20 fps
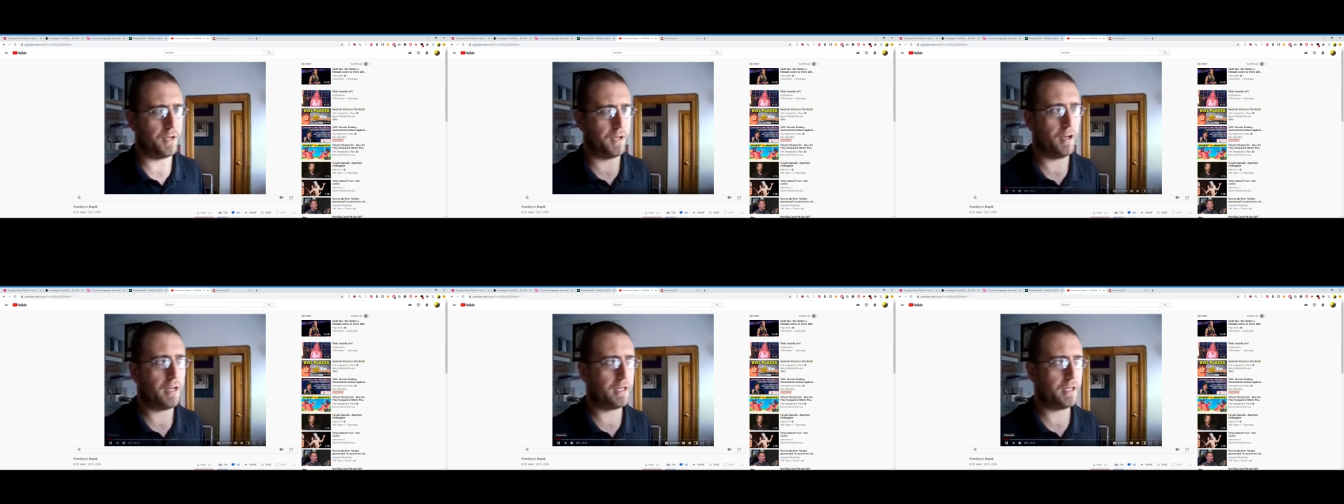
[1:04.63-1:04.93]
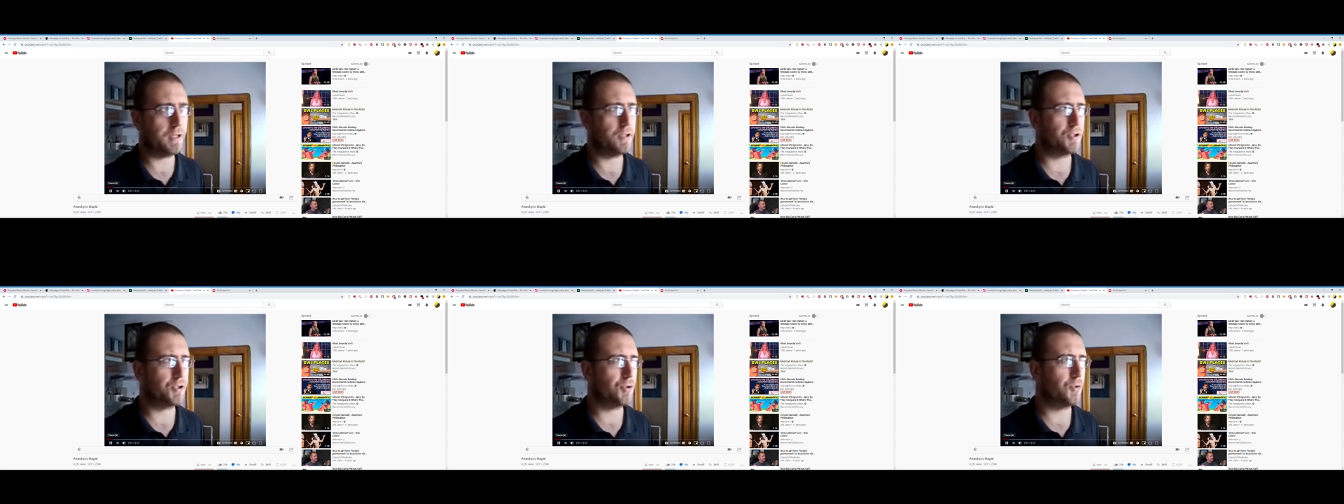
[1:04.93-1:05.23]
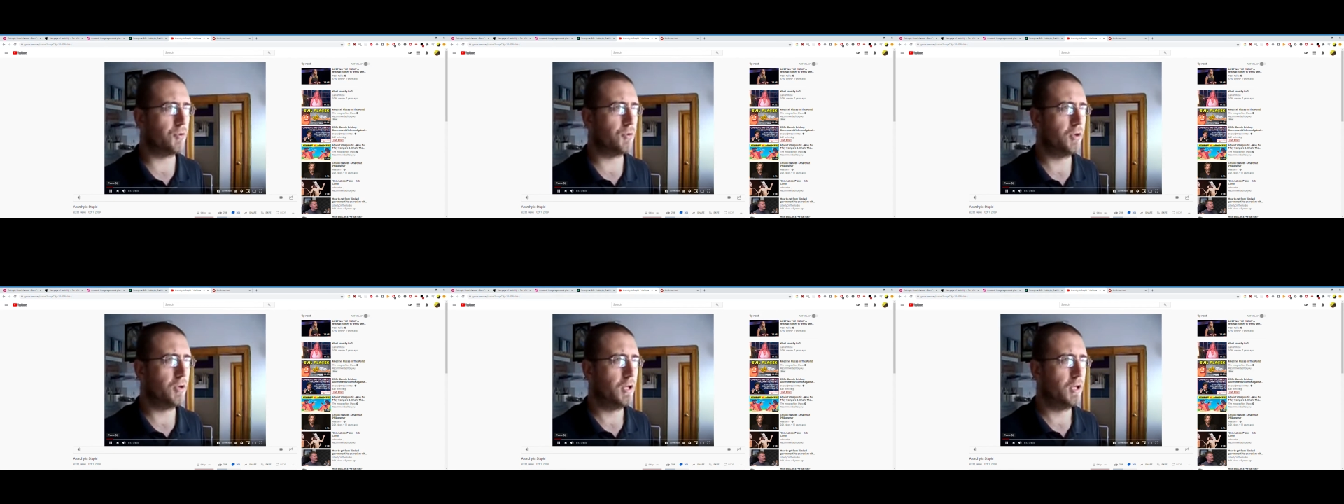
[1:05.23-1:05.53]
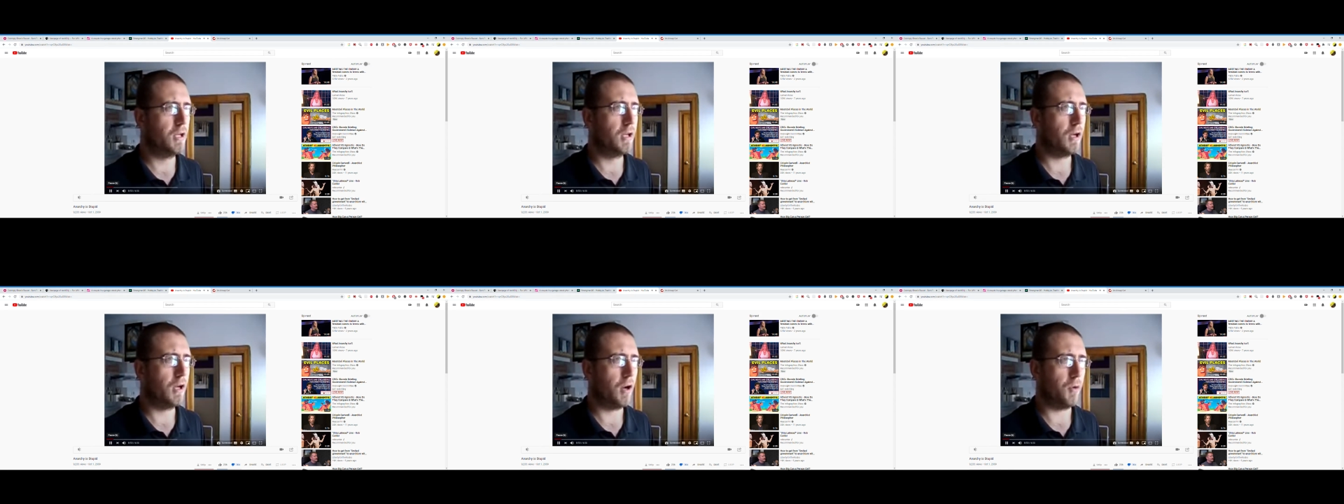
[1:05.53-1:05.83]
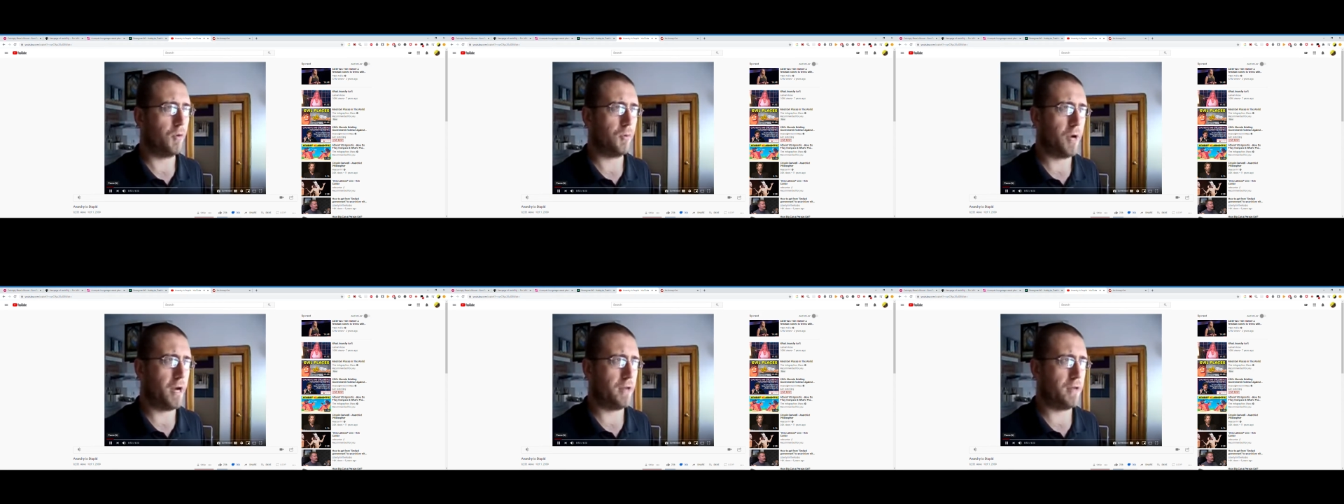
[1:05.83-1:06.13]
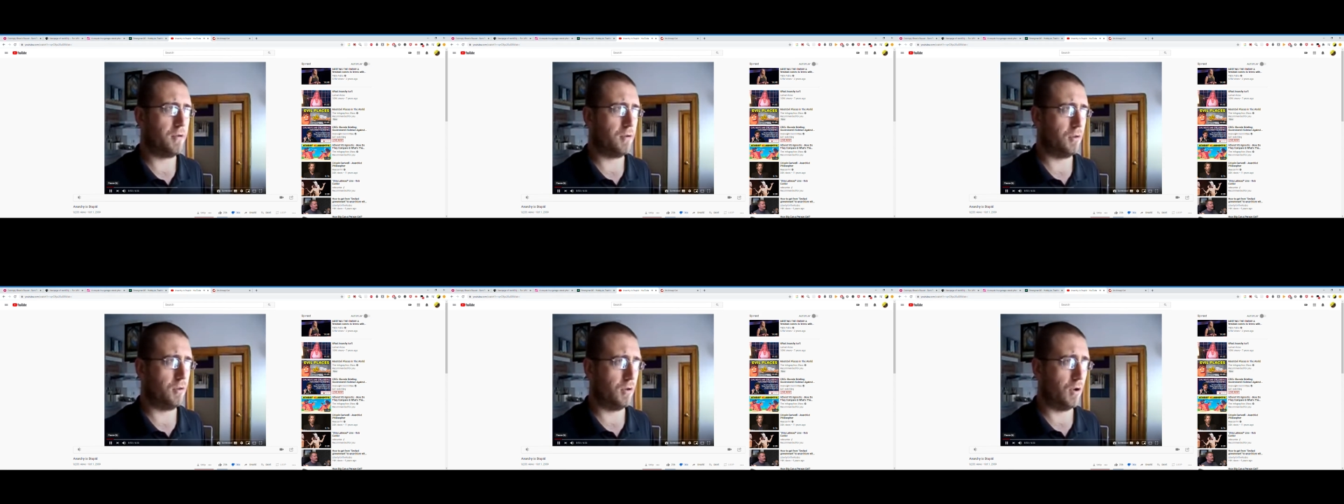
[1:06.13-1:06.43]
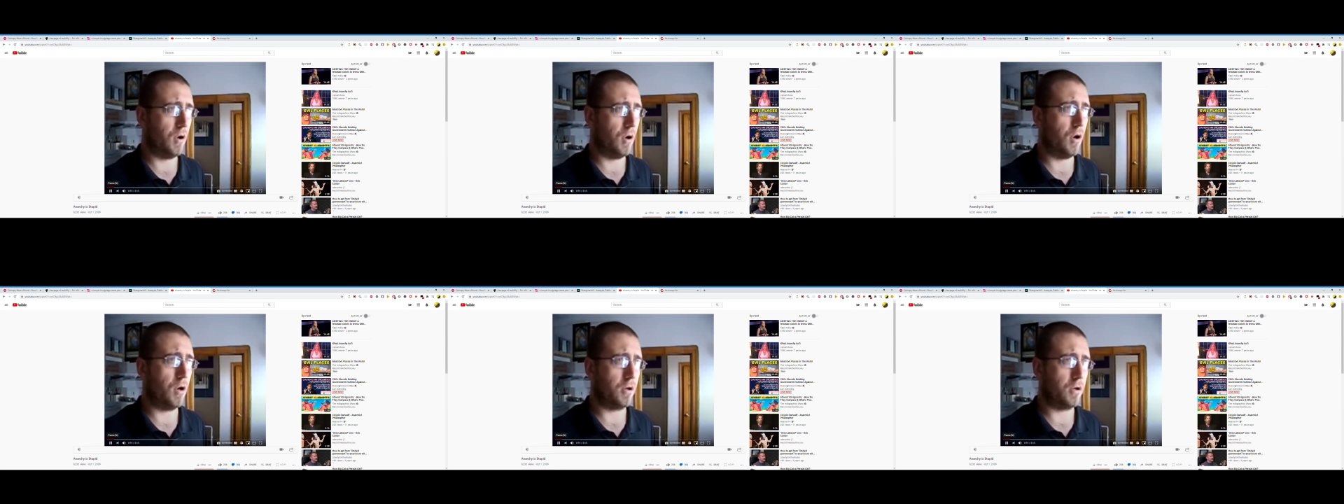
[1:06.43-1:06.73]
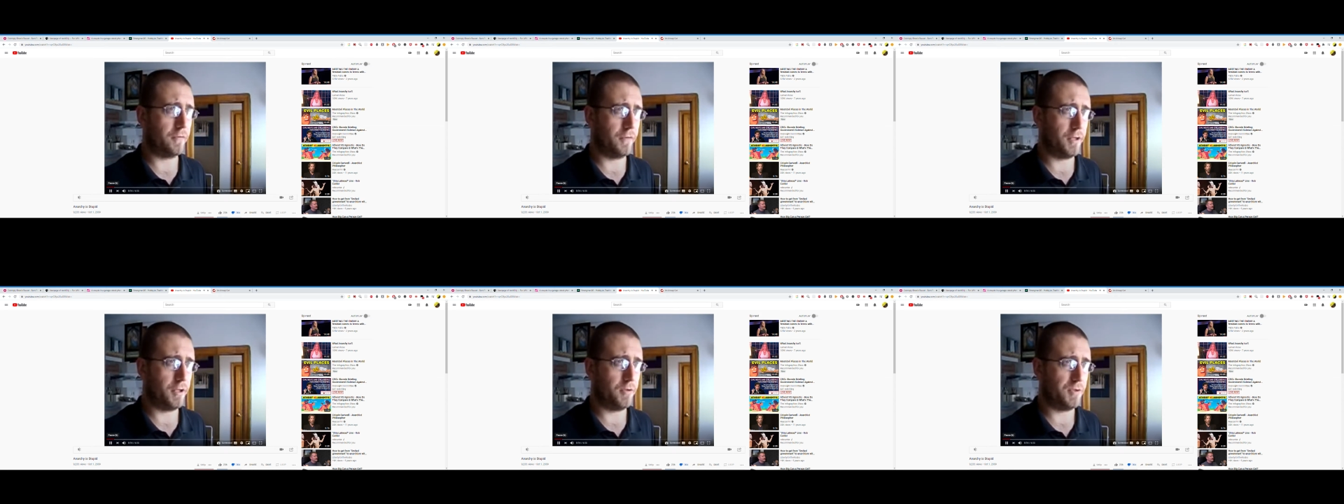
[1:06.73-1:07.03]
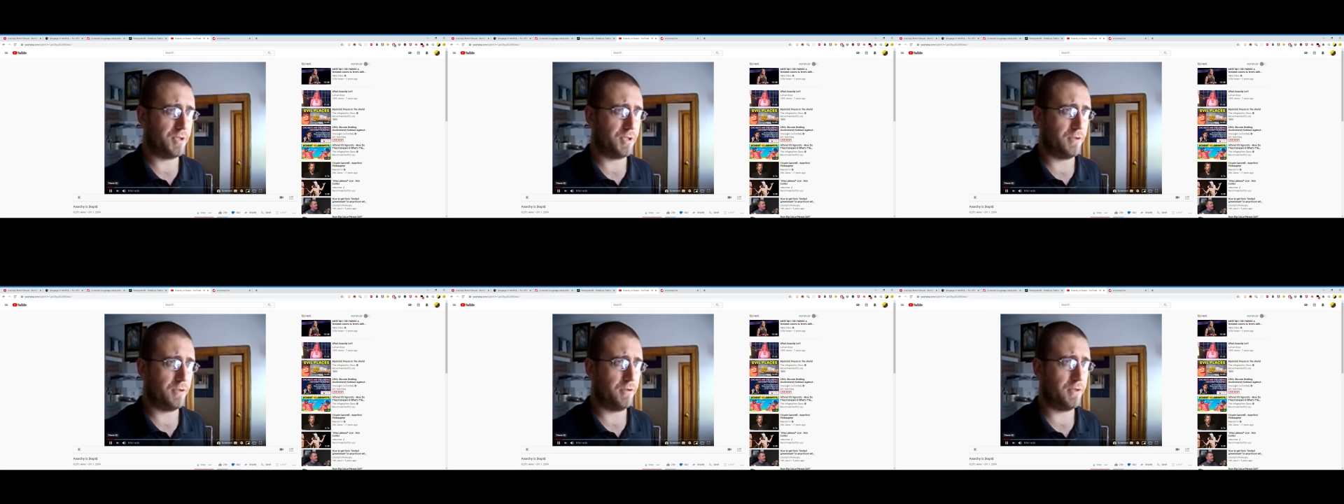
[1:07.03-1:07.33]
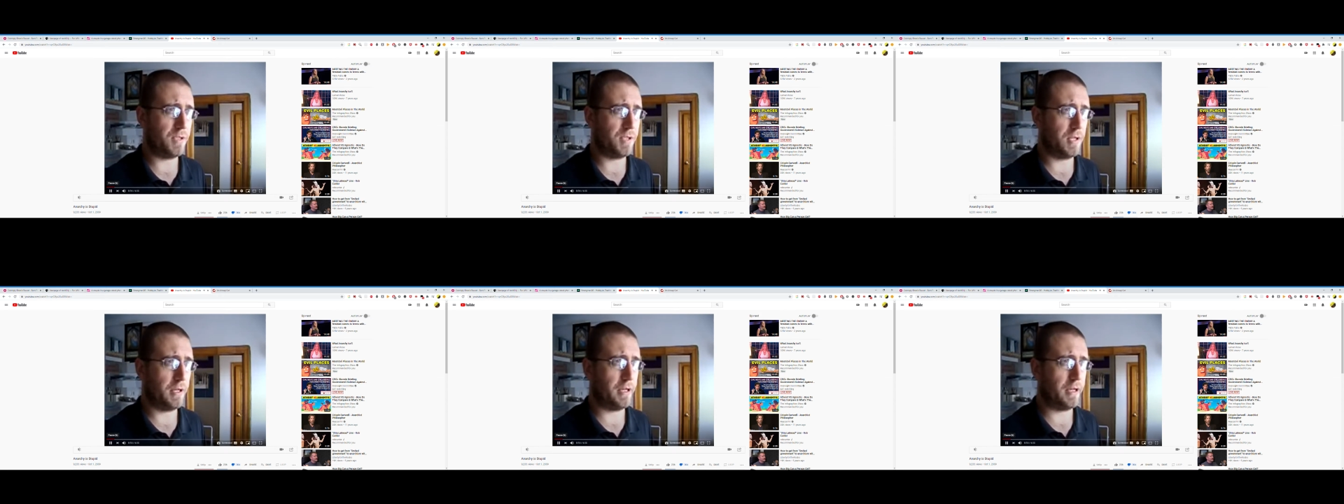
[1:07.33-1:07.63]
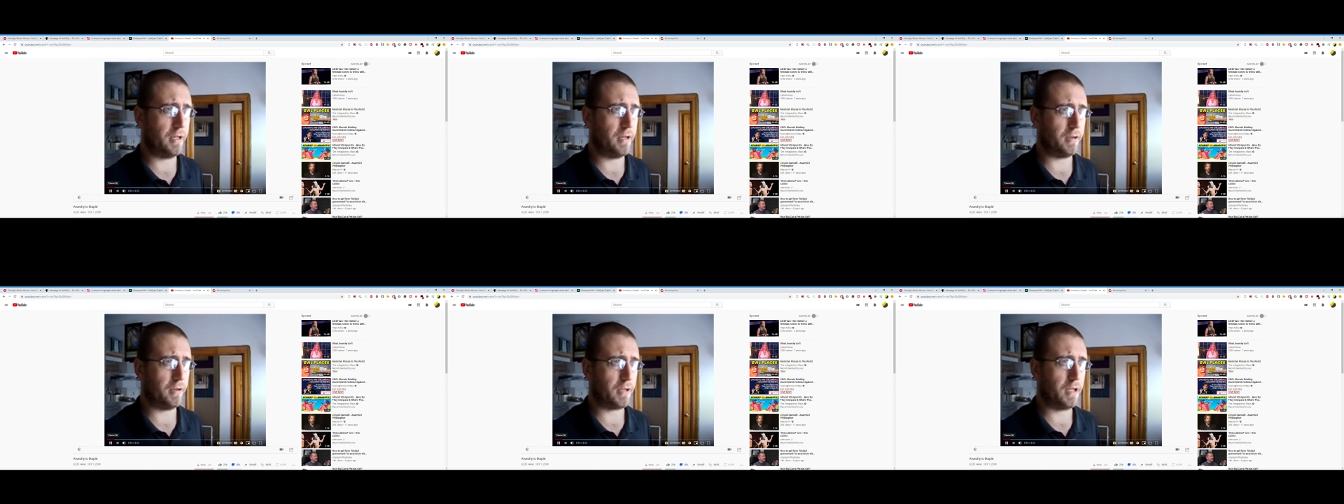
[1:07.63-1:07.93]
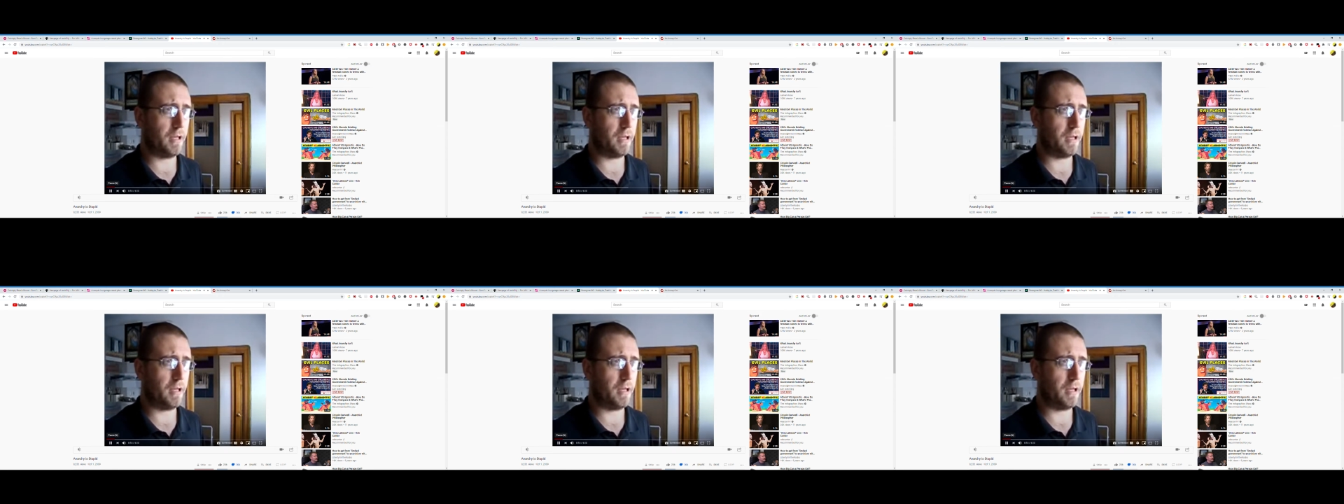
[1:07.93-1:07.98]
I could do a rather long video series on anarchy,